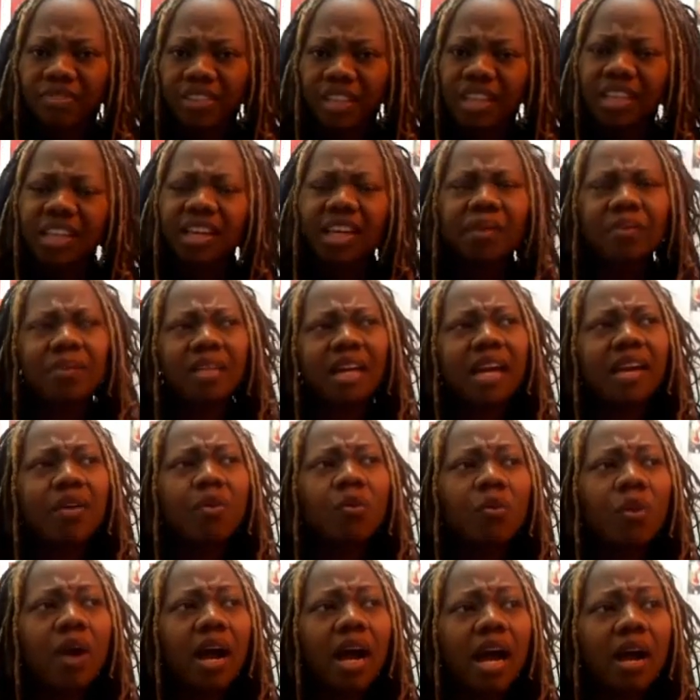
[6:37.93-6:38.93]
And I'm like,
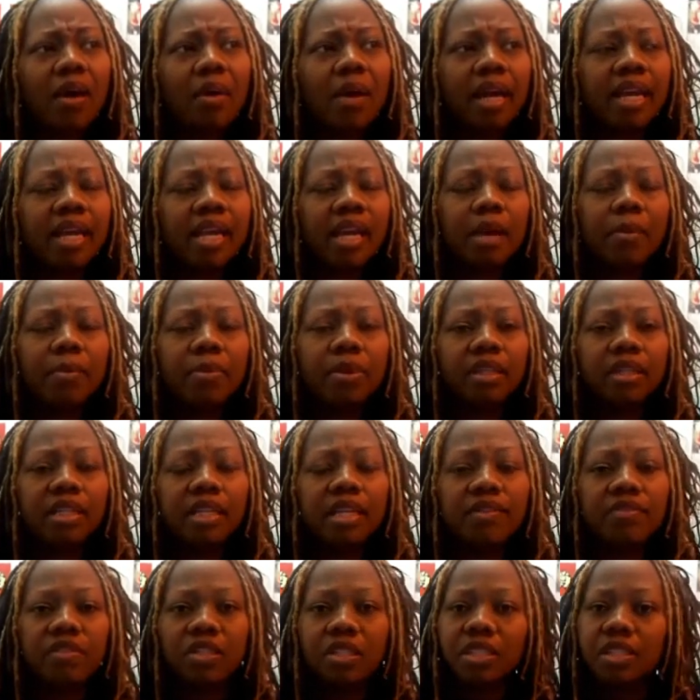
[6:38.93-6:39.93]
wow, I can't
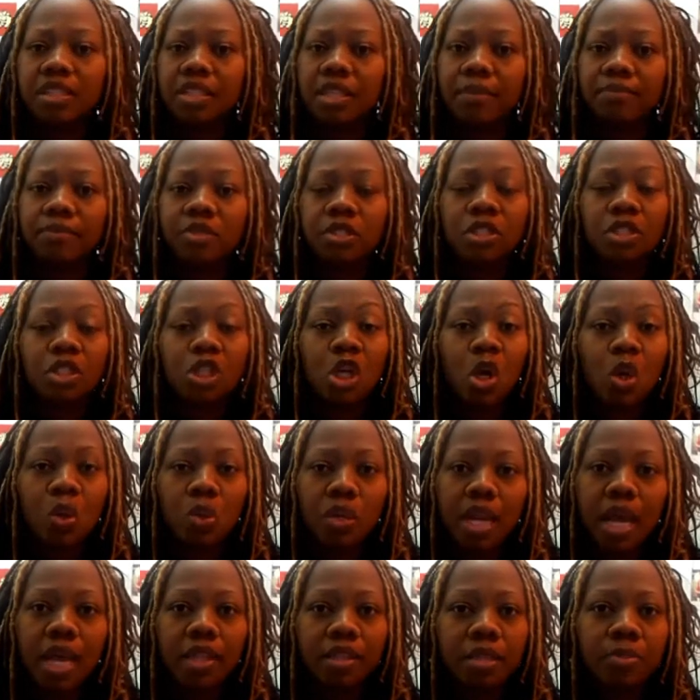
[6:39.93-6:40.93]
believe it, because I'm so
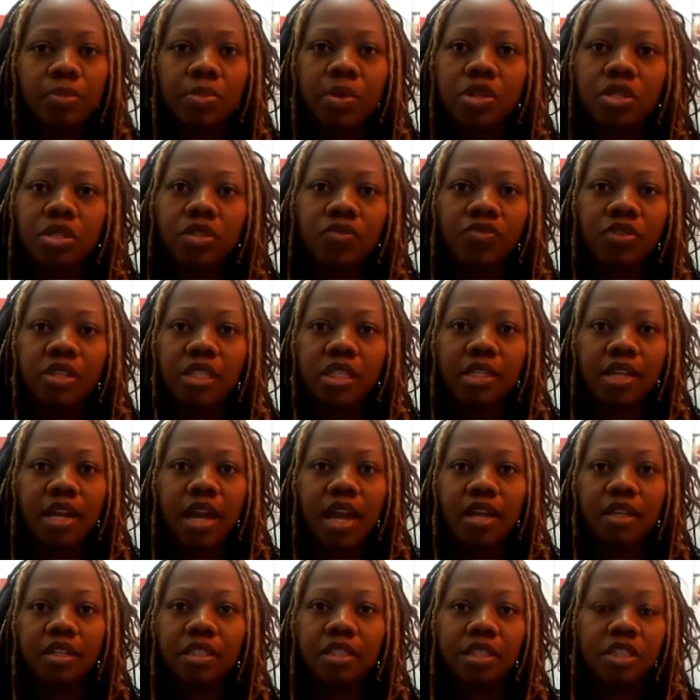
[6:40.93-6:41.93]
not the person for
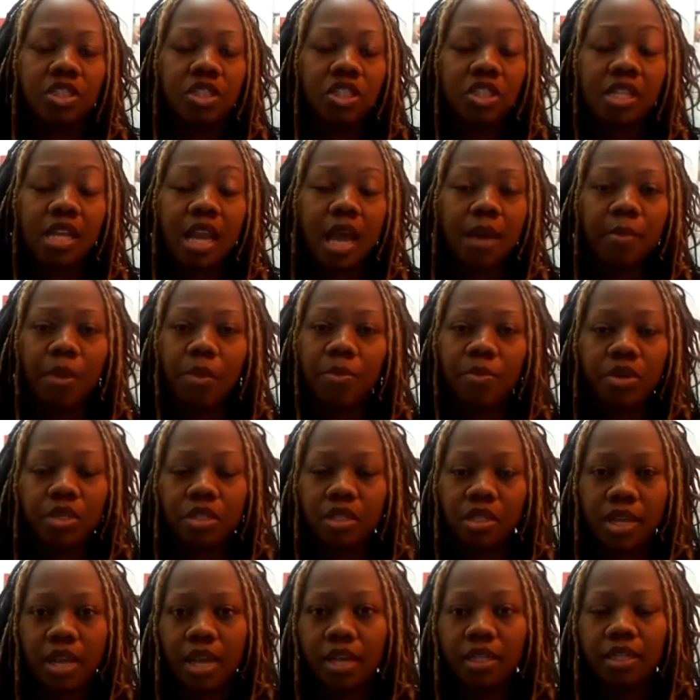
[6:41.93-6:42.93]
denial. It's just not my
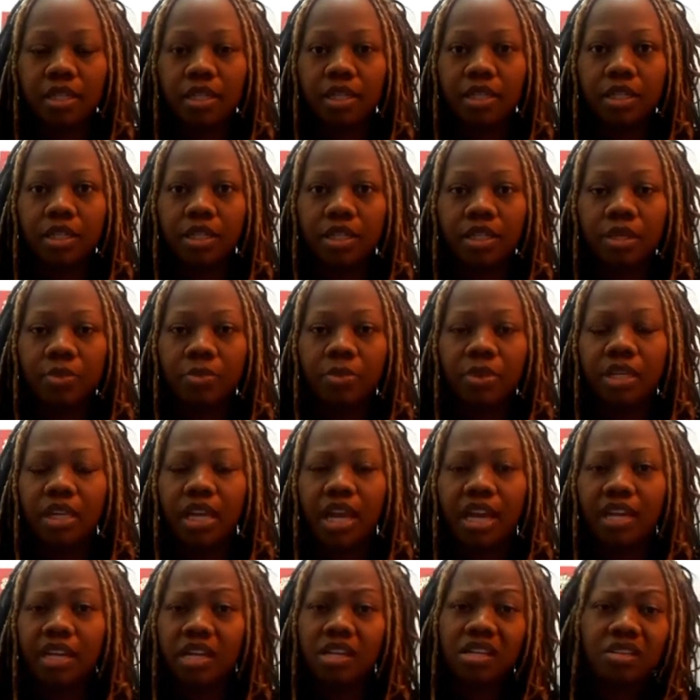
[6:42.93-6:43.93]
personality to be
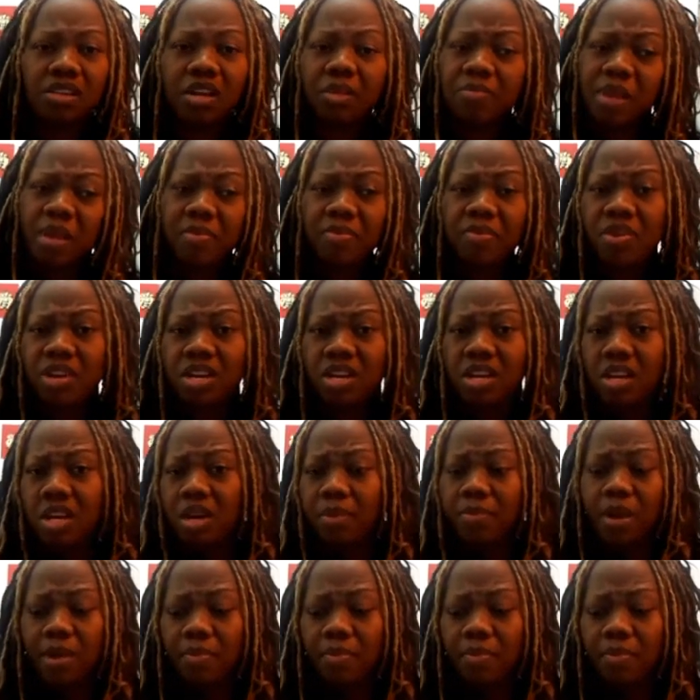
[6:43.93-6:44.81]
like, oh, I'm not pregnant.